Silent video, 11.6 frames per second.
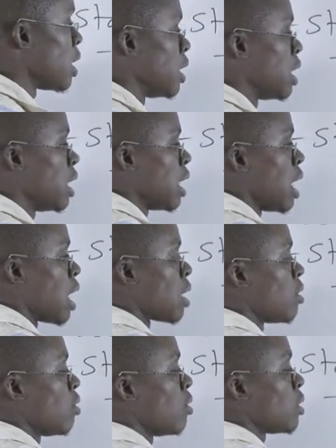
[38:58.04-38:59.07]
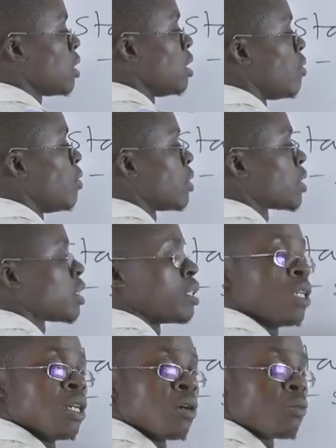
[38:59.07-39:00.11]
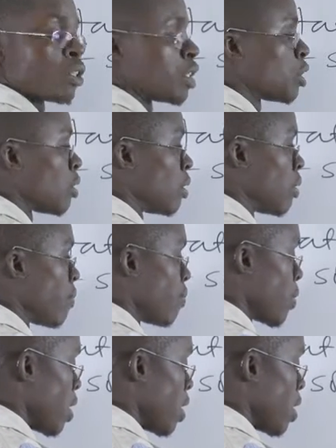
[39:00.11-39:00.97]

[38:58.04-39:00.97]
they are not in fixed position.